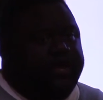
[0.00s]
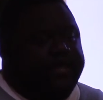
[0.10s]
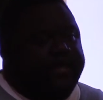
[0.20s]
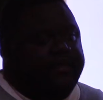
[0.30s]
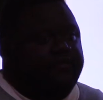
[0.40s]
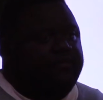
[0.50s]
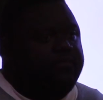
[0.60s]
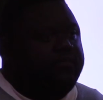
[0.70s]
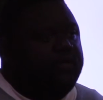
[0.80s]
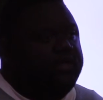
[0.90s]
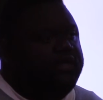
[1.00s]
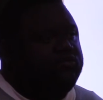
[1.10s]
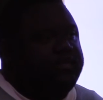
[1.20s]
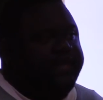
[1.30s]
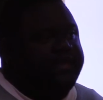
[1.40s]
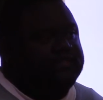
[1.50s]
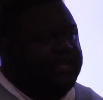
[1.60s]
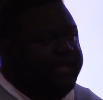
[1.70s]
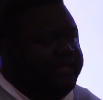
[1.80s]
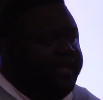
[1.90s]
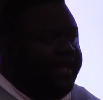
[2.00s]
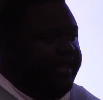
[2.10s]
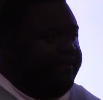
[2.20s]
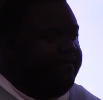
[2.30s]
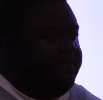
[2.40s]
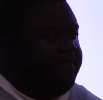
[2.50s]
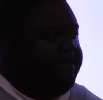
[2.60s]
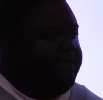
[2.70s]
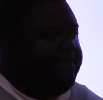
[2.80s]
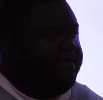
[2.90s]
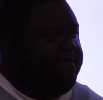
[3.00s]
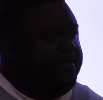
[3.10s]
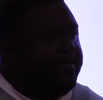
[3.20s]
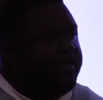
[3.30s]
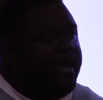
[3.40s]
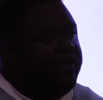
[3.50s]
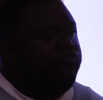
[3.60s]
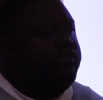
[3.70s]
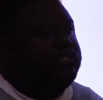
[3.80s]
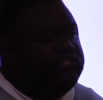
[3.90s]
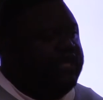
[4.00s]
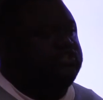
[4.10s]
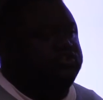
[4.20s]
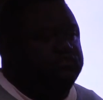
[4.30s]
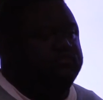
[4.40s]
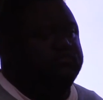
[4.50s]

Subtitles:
And little things like that kind of reset